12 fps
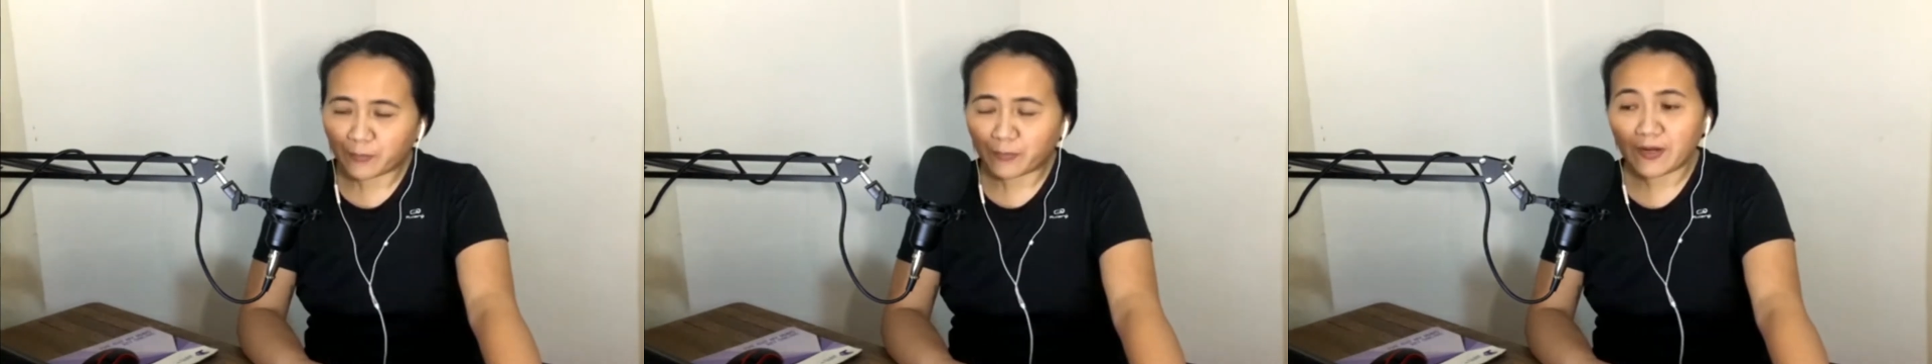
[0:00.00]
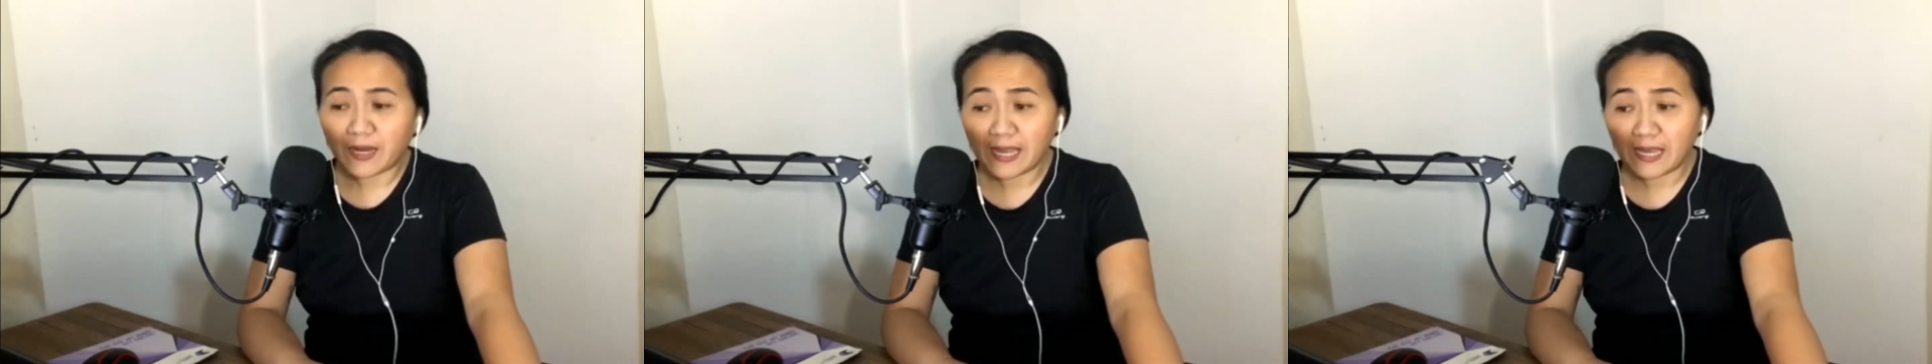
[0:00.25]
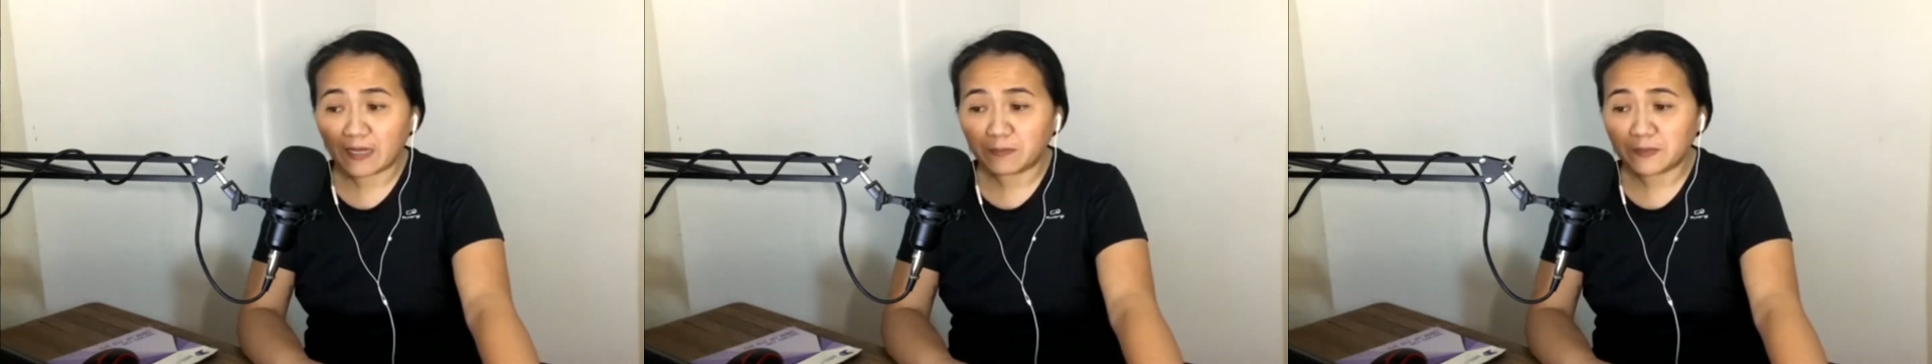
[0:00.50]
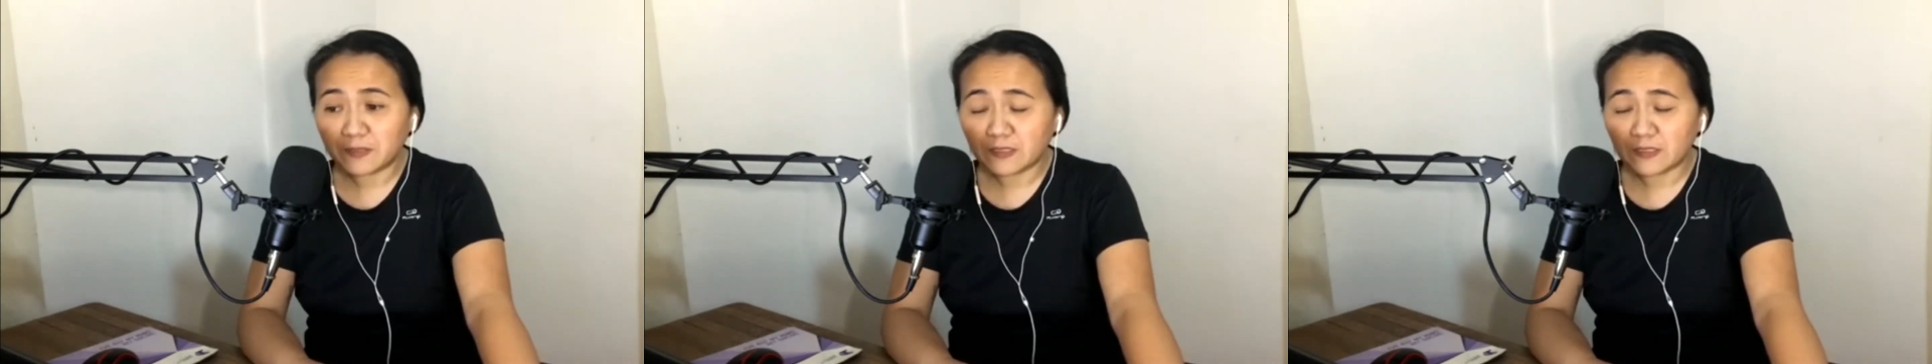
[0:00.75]

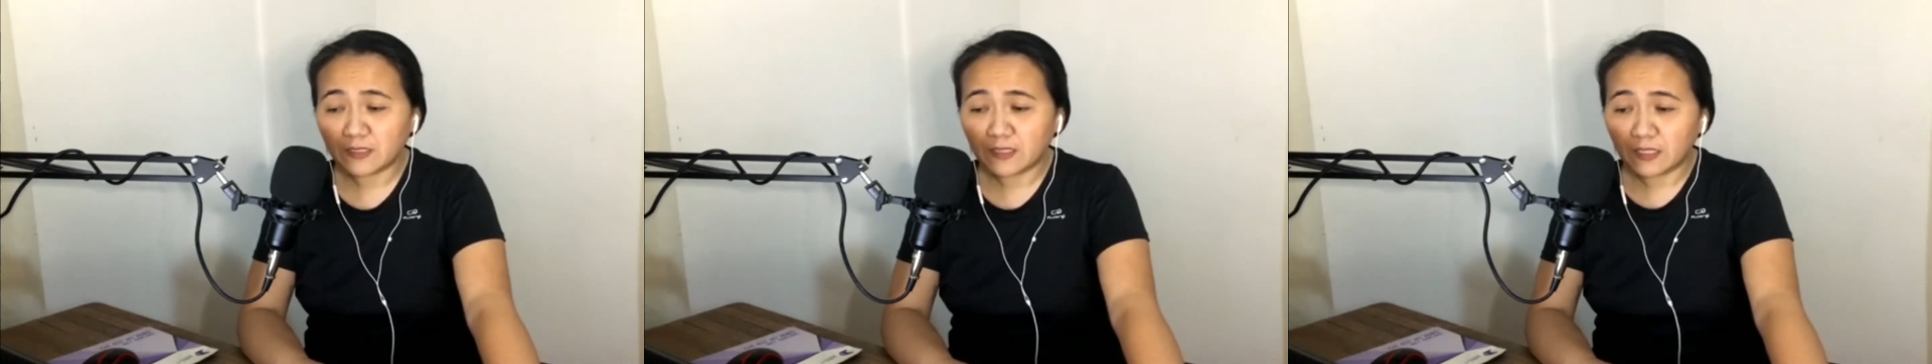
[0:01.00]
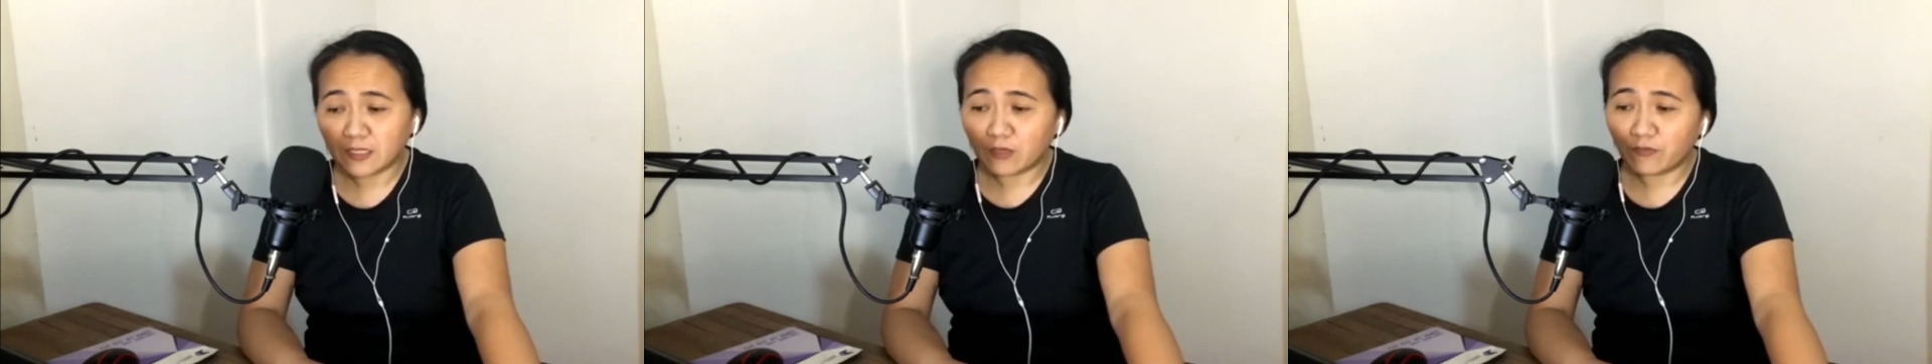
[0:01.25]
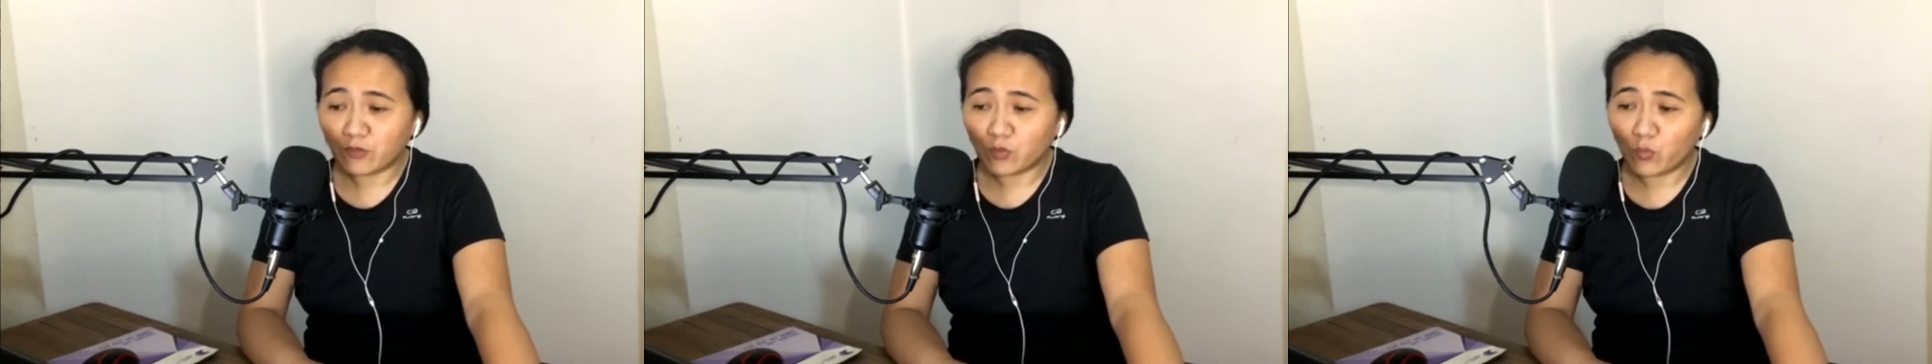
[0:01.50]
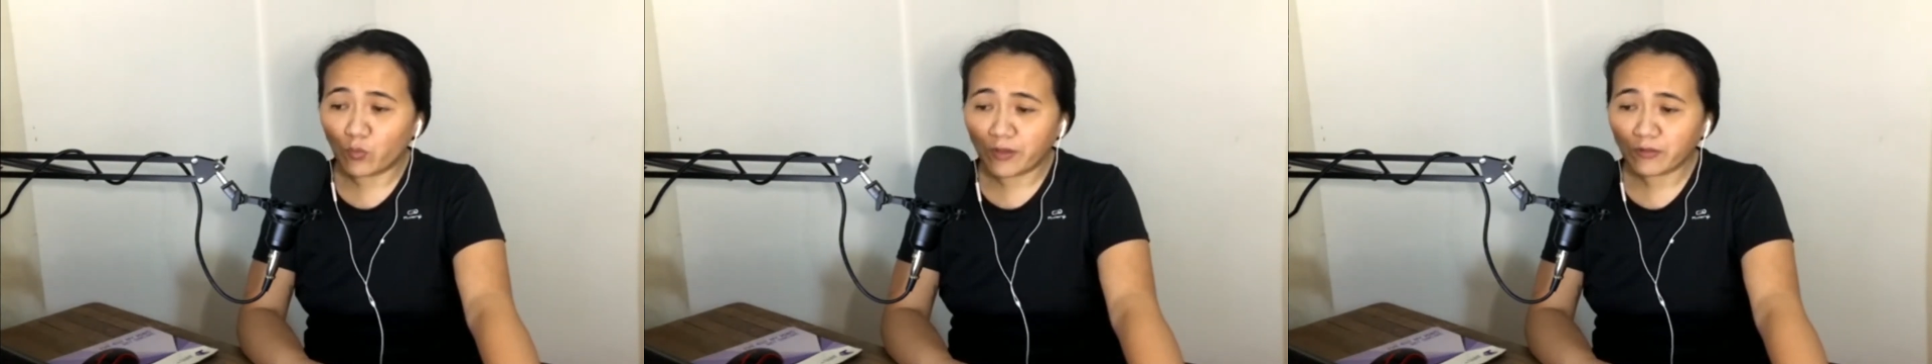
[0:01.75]
Perhaps if
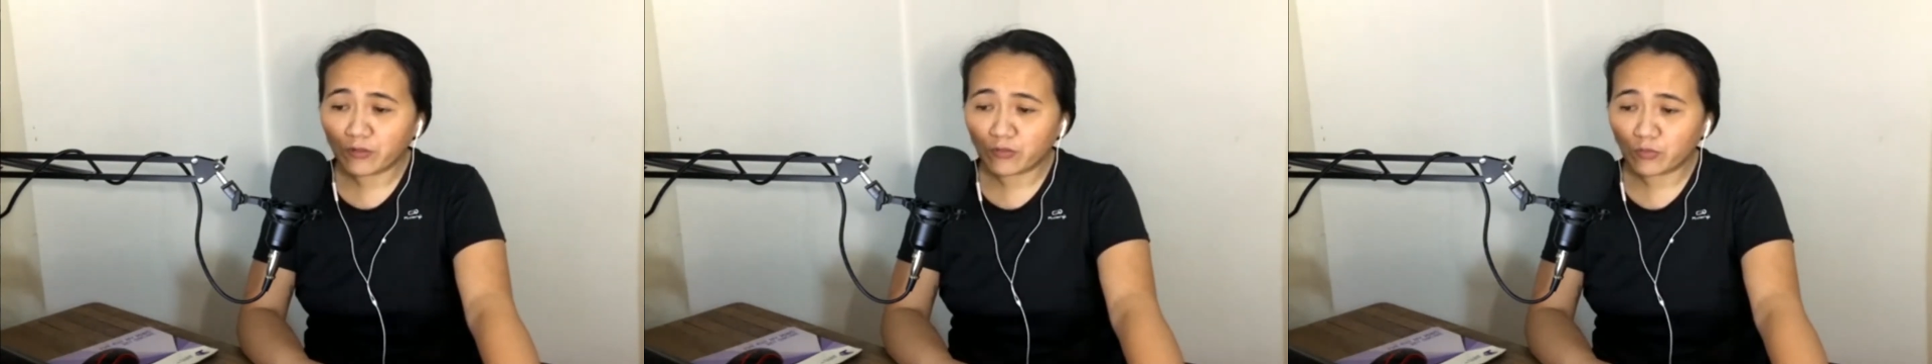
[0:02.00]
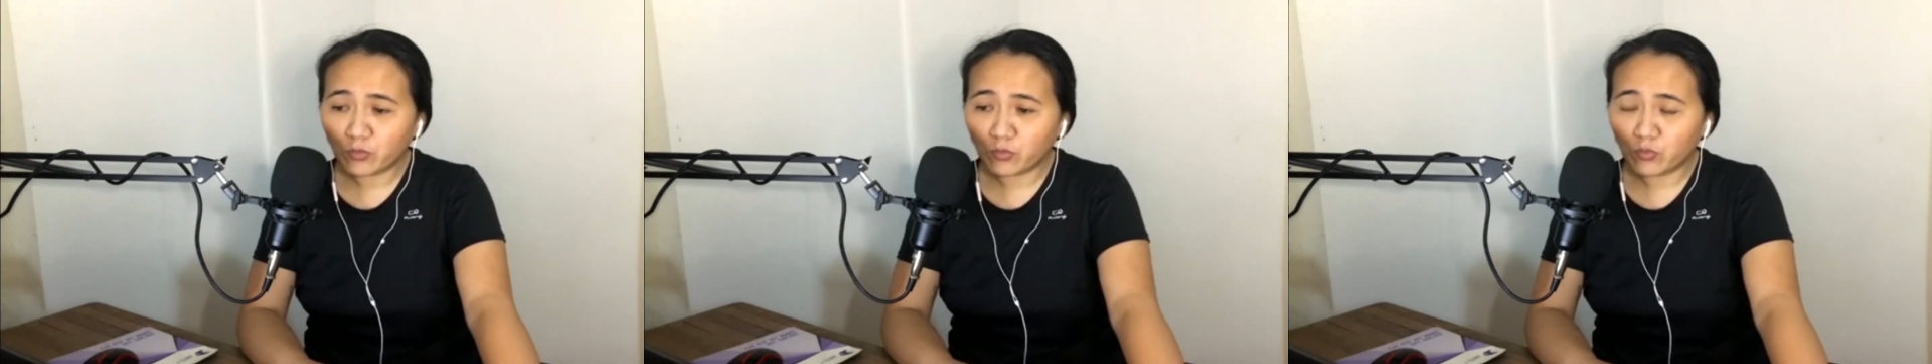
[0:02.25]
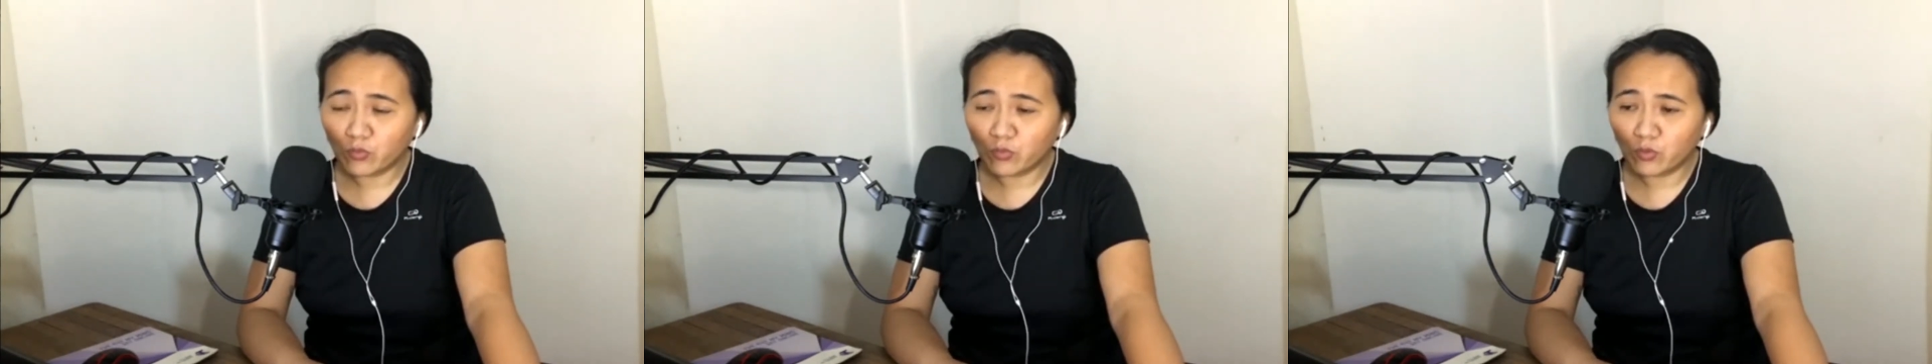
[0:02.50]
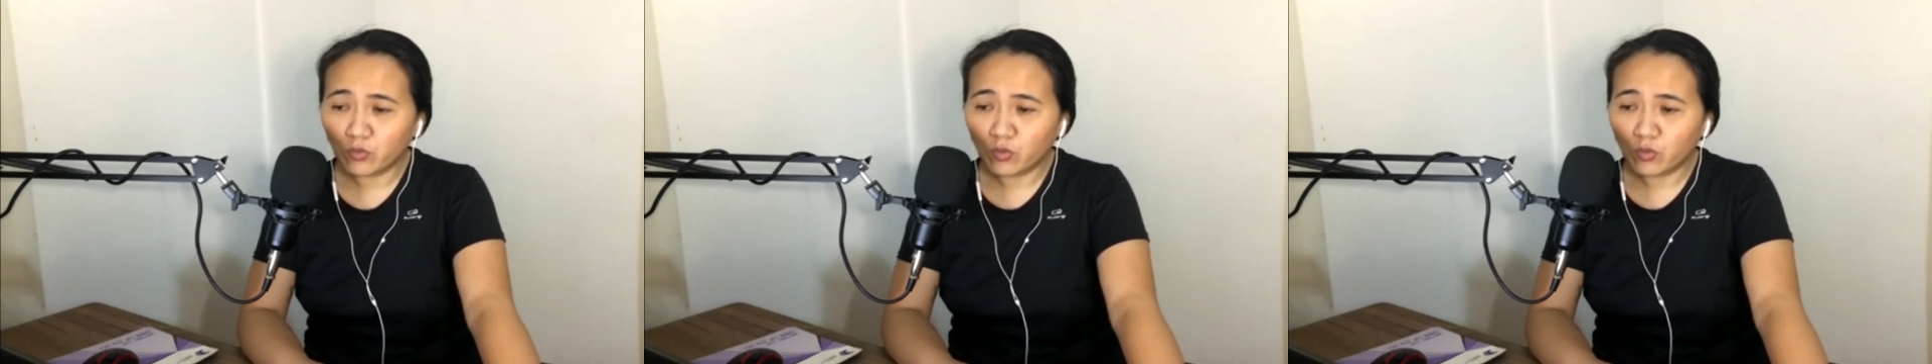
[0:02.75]
you went through